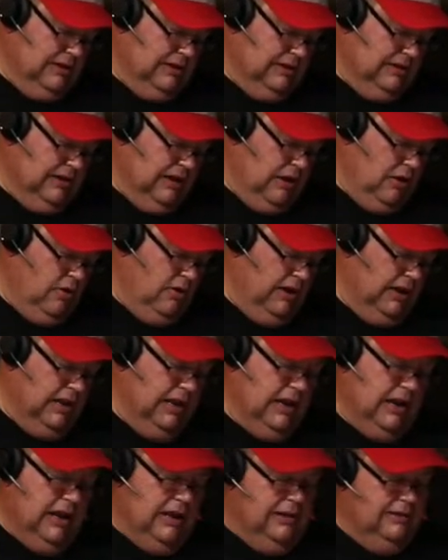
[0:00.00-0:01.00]
Oh, and
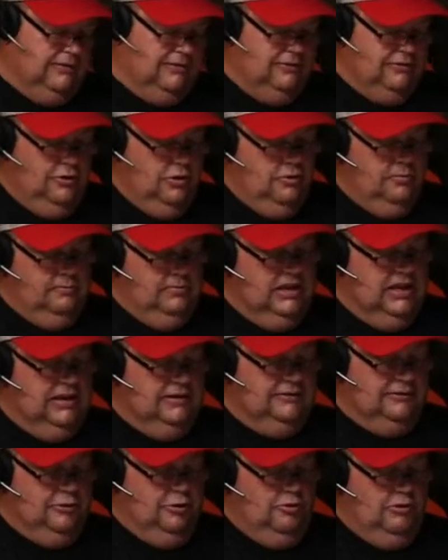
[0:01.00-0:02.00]
then I assume these
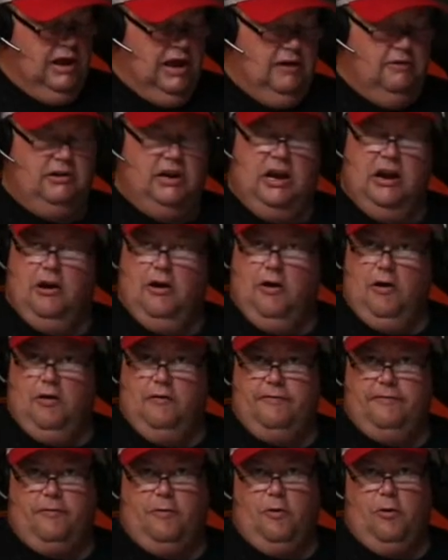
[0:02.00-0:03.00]
two down here are
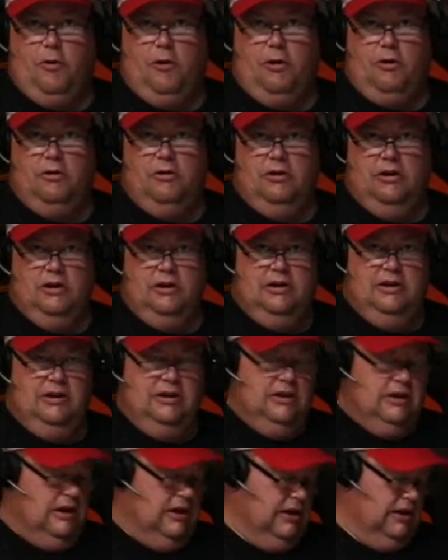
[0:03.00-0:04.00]
for
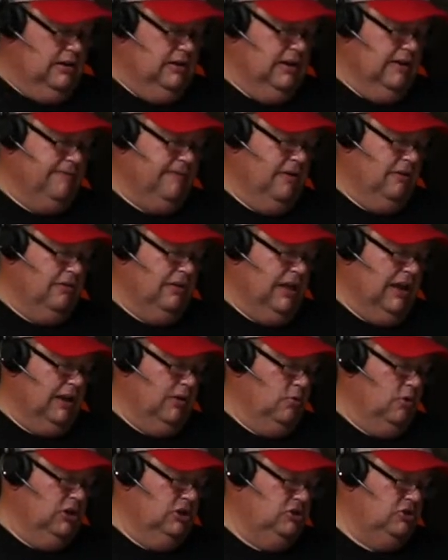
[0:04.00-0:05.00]
different
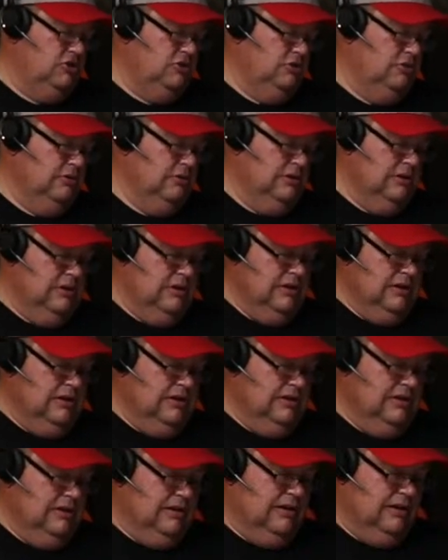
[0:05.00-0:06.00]
language.
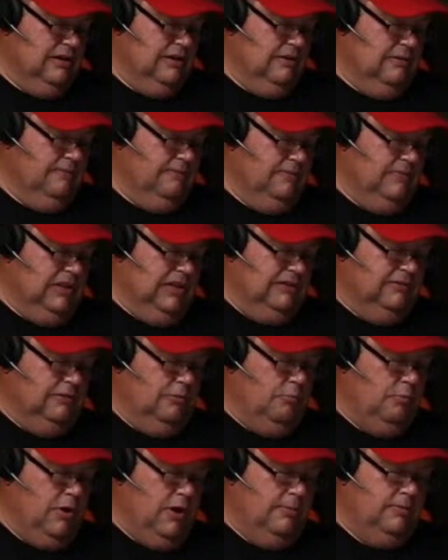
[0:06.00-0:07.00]
These are
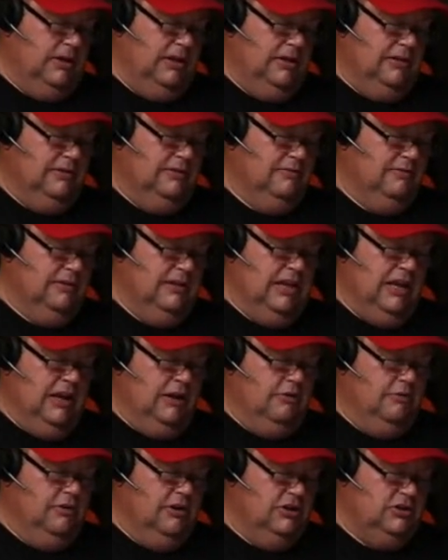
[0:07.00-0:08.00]
probably
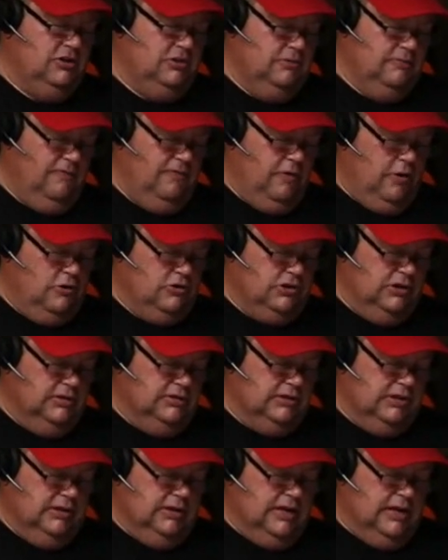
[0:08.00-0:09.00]
English versions,
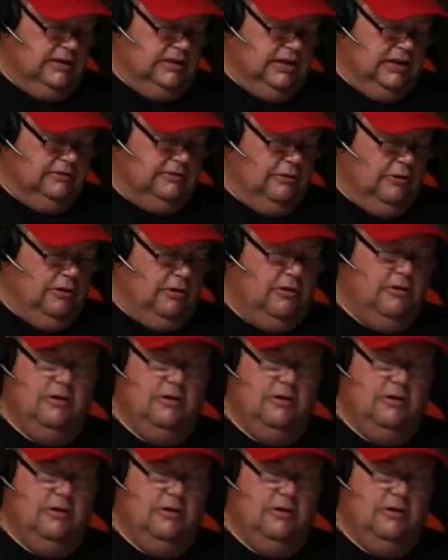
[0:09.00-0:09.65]
and then these are